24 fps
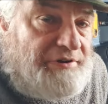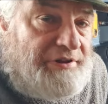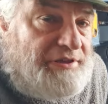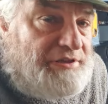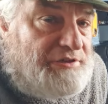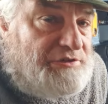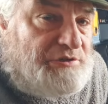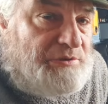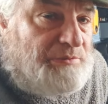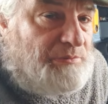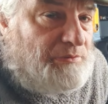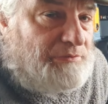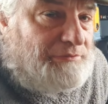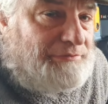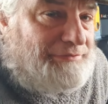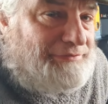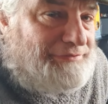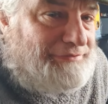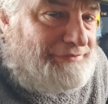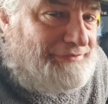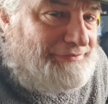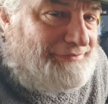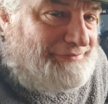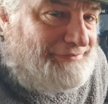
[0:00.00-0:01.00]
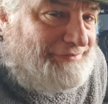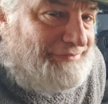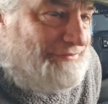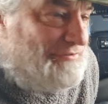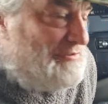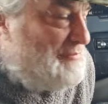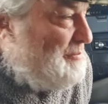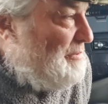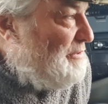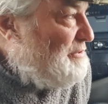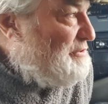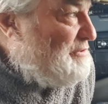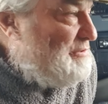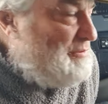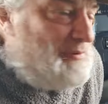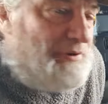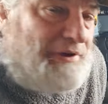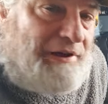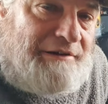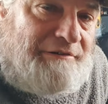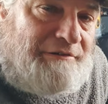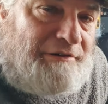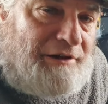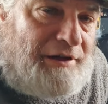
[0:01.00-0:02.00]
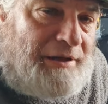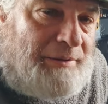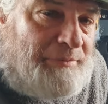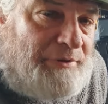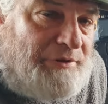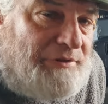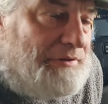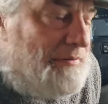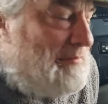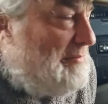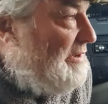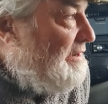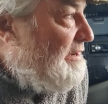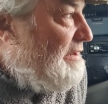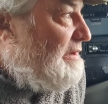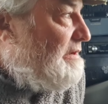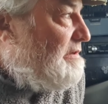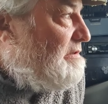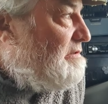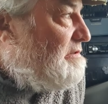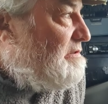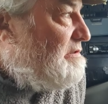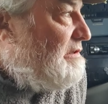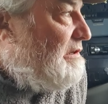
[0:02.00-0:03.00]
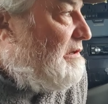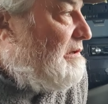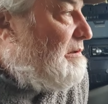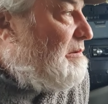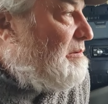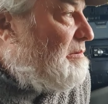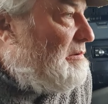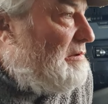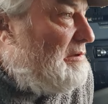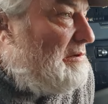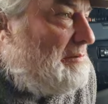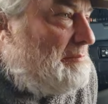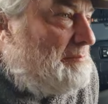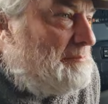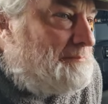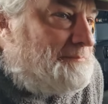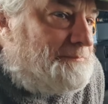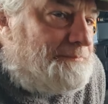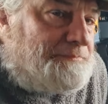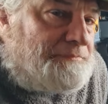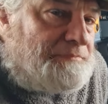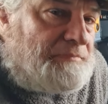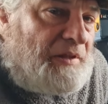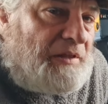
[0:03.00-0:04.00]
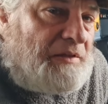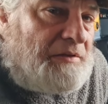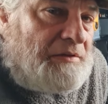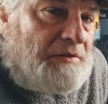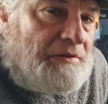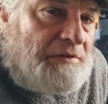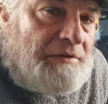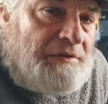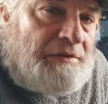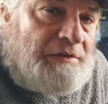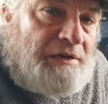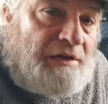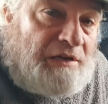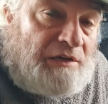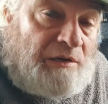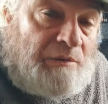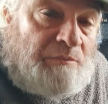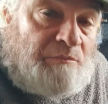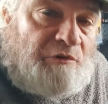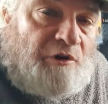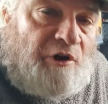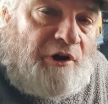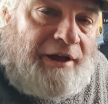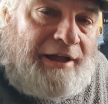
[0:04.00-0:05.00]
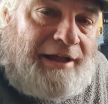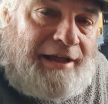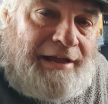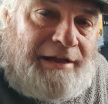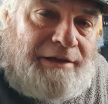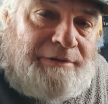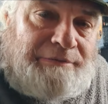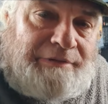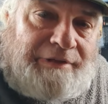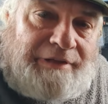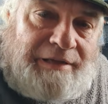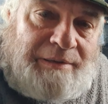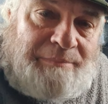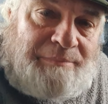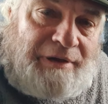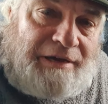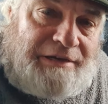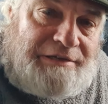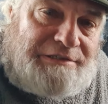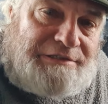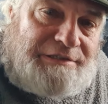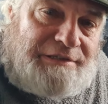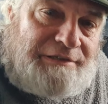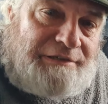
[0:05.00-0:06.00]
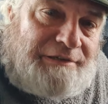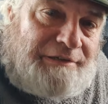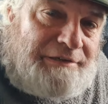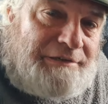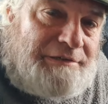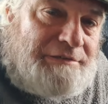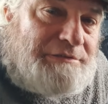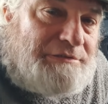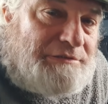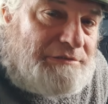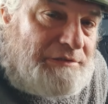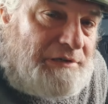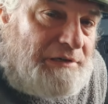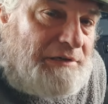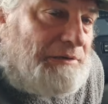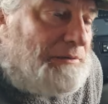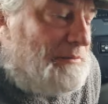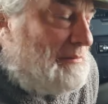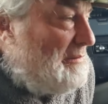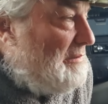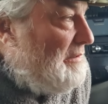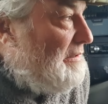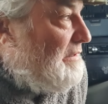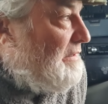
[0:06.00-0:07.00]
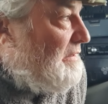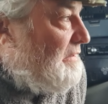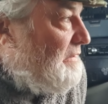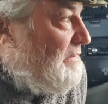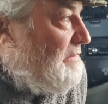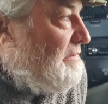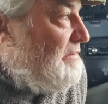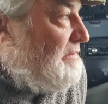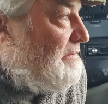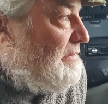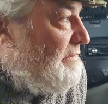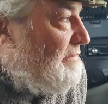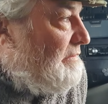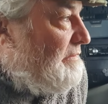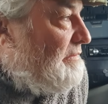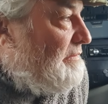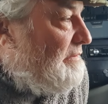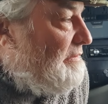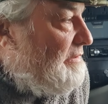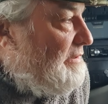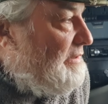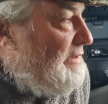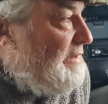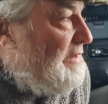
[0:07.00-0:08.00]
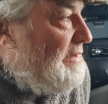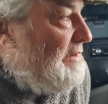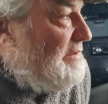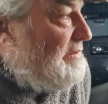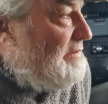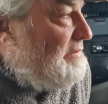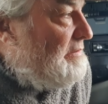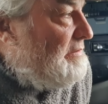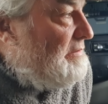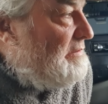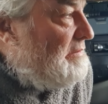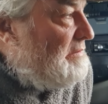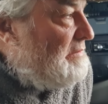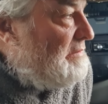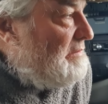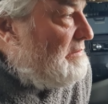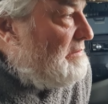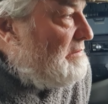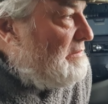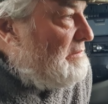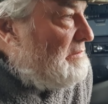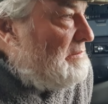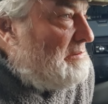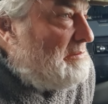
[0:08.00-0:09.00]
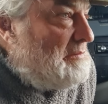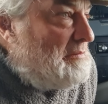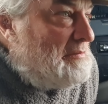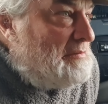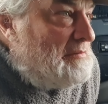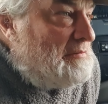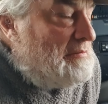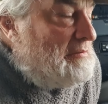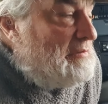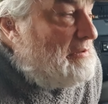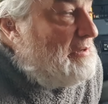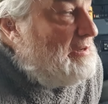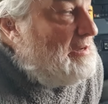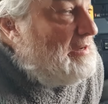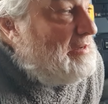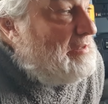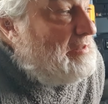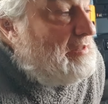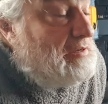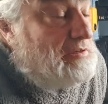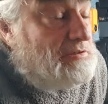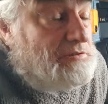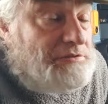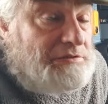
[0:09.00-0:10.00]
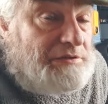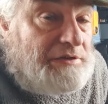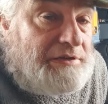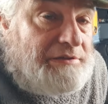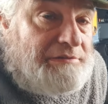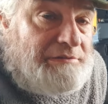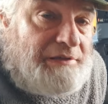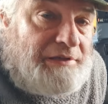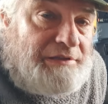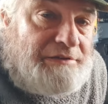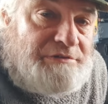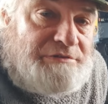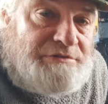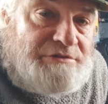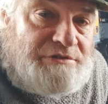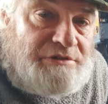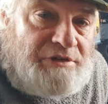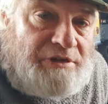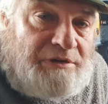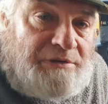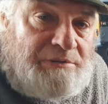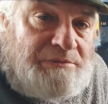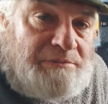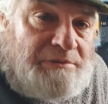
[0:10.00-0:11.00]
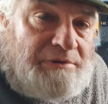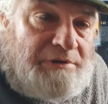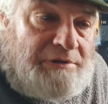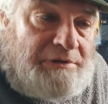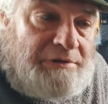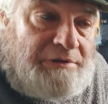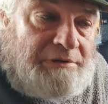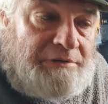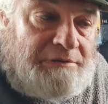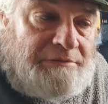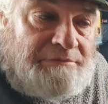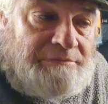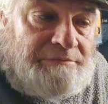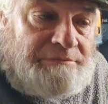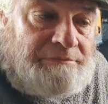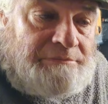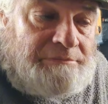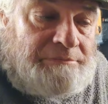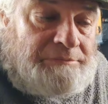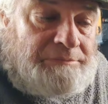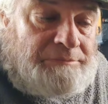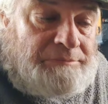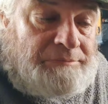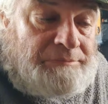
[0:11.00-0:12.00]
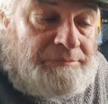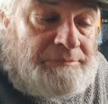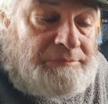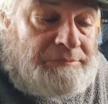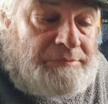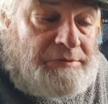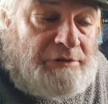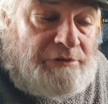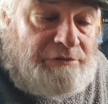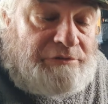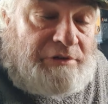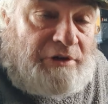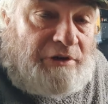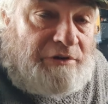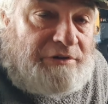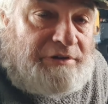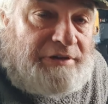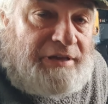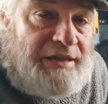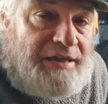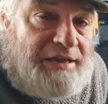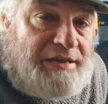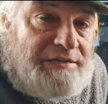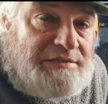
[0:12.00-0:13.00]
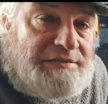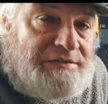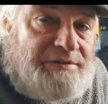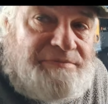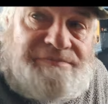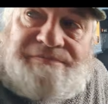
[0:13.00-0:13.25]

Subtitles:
an easy one, especially where I am at the minute. So and I'm right out there basically, so yeah, that's it then. So I guess